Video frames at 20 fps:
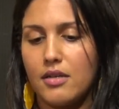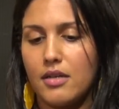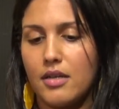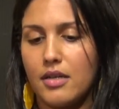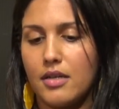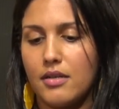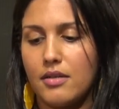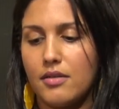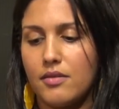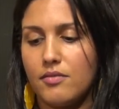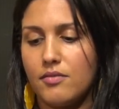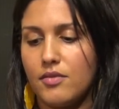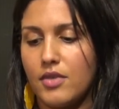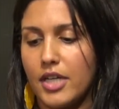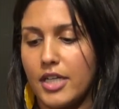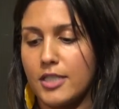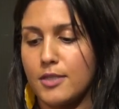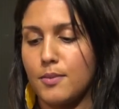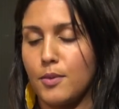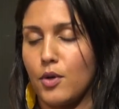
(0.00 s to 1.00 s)
and
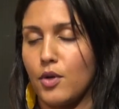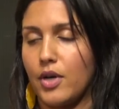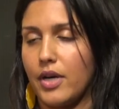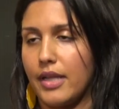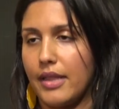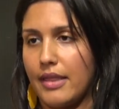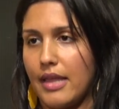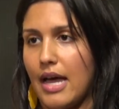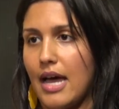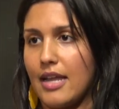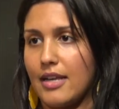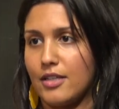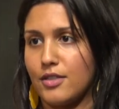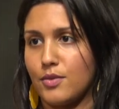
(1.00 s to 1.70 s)
exploring that